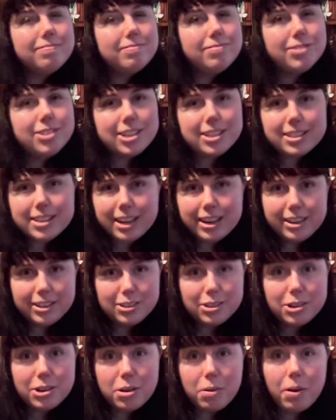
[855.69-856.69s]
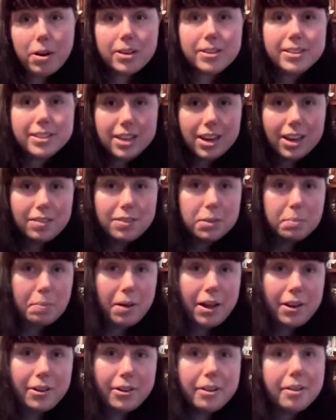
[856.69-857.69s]
just getting to know ourselves
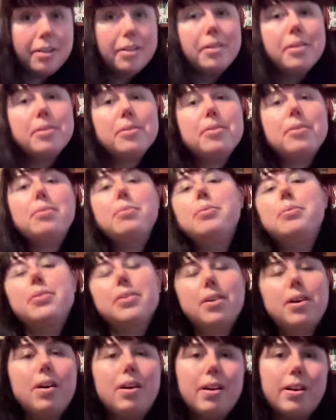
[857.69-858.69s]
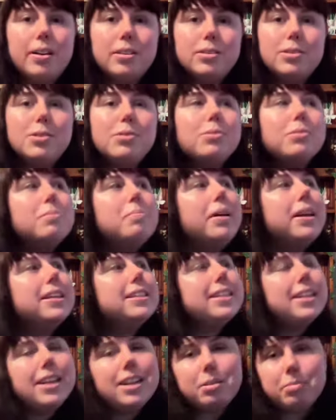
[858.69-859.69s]
better through the cards, through
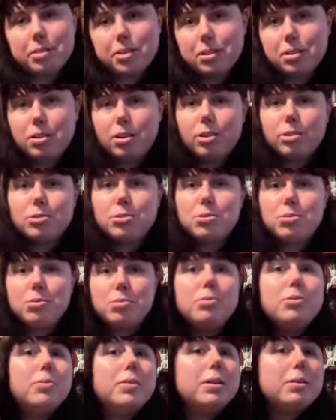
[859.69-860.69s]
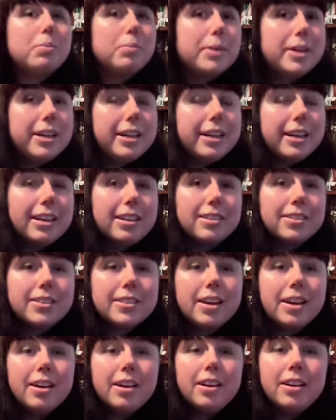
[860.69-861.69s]
meditating with the cards, through doing
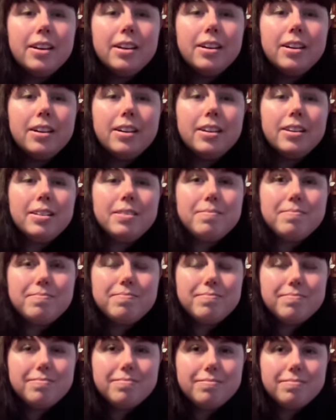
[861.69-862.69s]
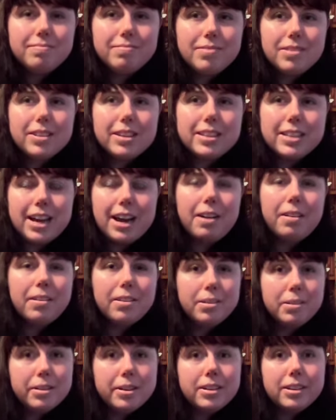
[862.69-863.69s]
readings. The
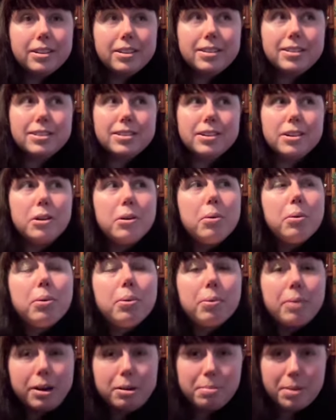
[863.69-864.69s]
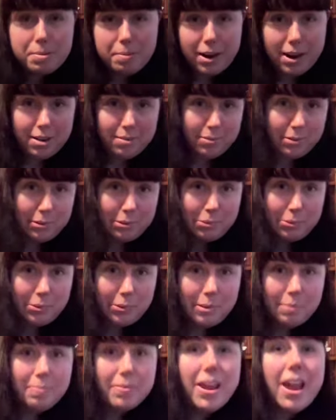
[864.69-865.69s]
tarot is an incredibly powerful
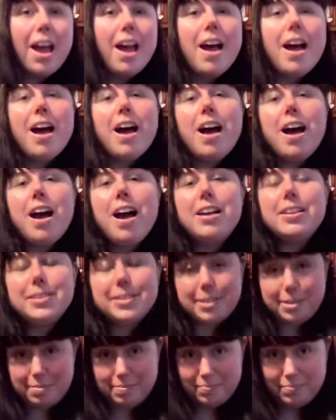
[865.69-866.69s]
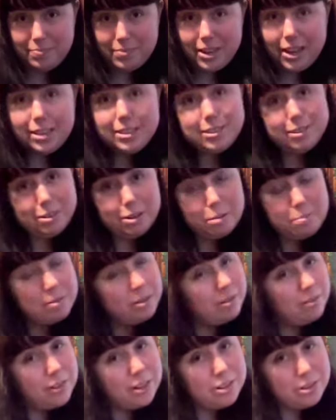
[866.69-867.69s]
tool. So, I do hope
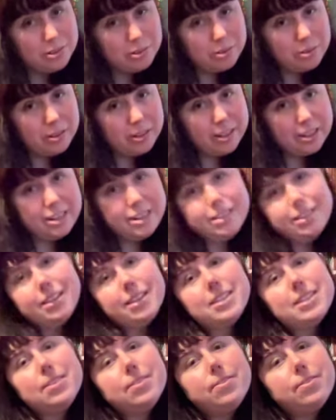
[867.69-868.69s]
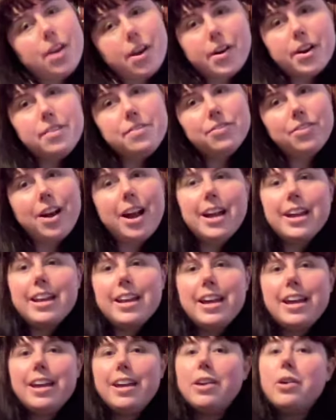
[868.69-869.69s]
you've enjoyed this Fairy
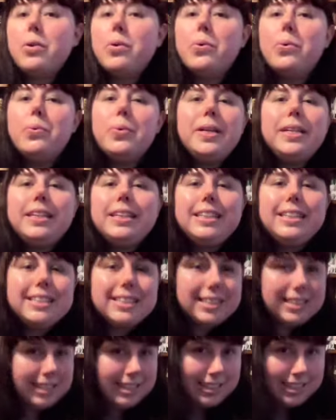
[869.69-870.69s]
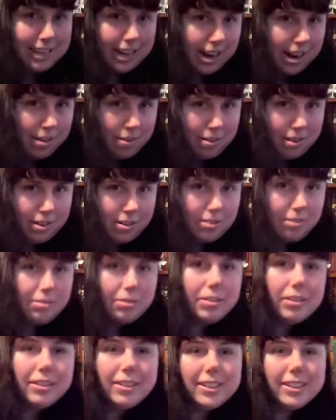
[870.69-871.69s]
Friday Queens and Tarot